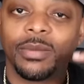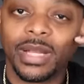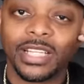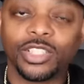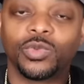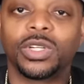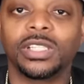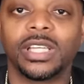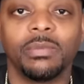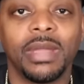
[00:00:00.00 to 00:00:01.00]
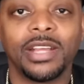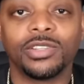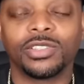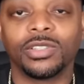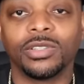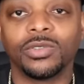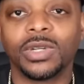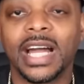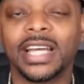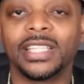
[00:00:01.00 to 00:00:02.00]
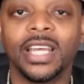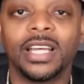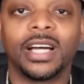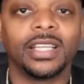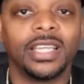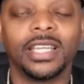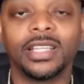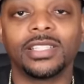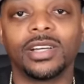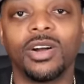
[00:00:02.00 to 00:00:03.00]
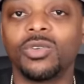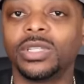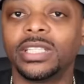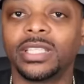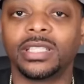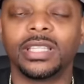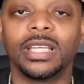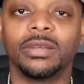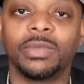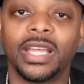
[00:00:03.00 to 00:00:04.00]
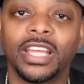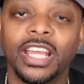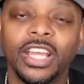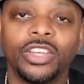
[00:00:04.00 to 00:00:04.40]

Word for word: But I just want to say major salute, guys. Again, it's a holistic thing, man.